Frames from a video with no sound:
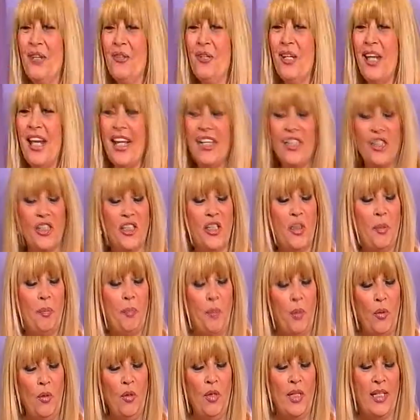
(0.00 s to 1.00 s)
well, actually, the
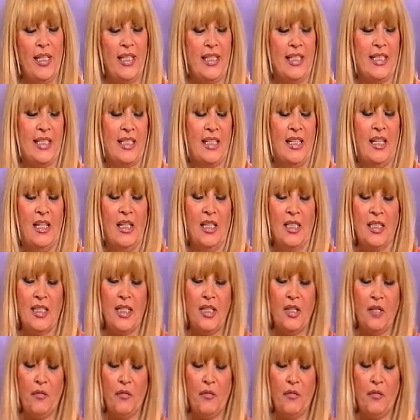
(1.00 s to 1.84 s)
book is... See,